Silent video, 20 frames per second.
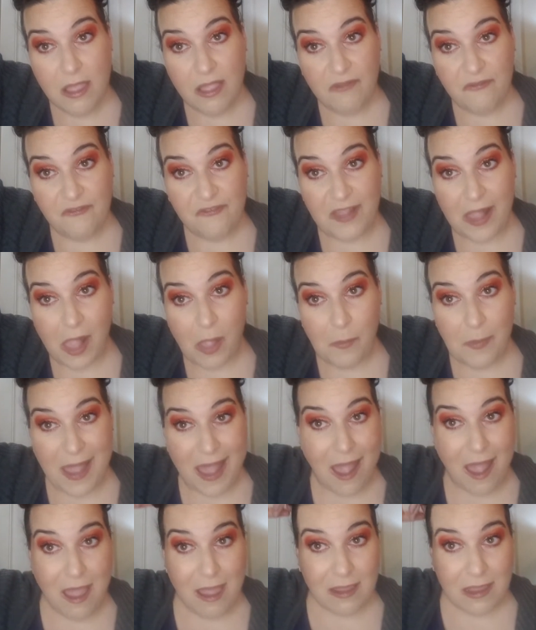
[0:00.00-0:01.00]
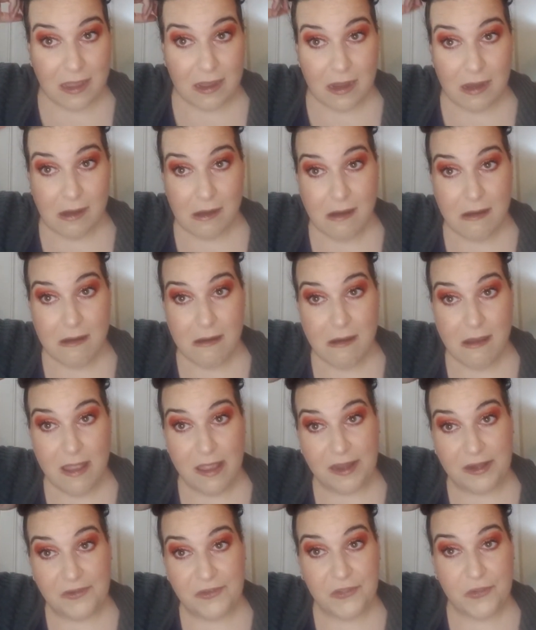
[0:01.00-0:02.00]
fell back
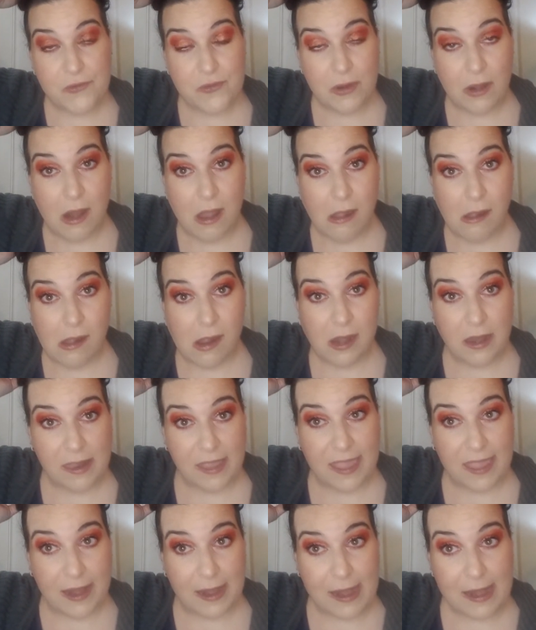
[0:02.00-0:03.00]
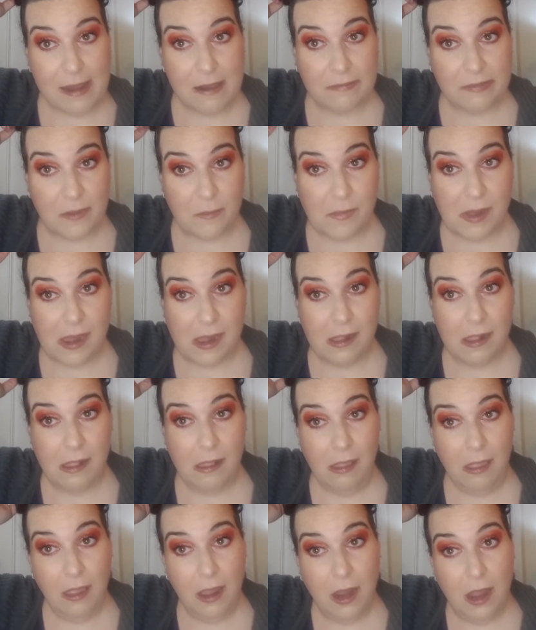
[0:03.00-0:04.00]
into not getting the
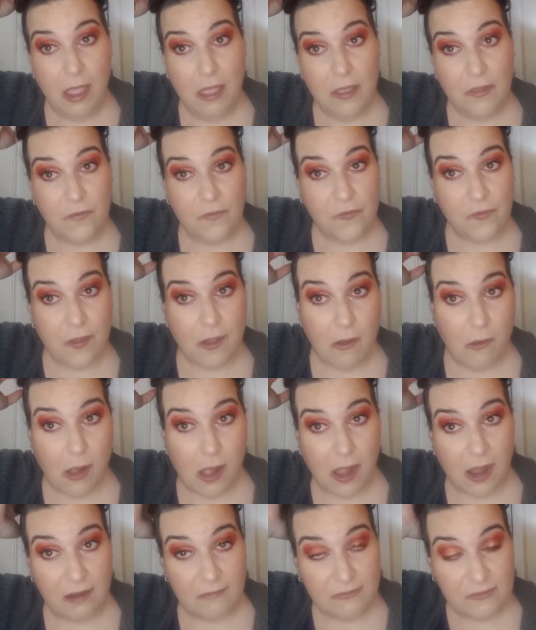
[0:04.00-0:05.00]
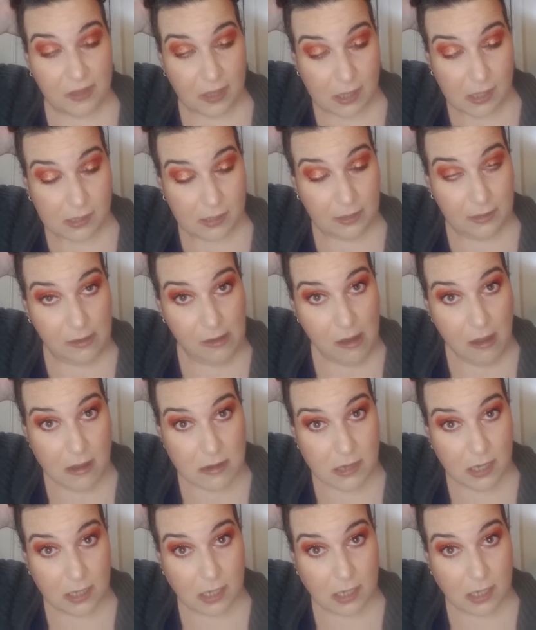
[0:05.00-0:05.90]
mail so often.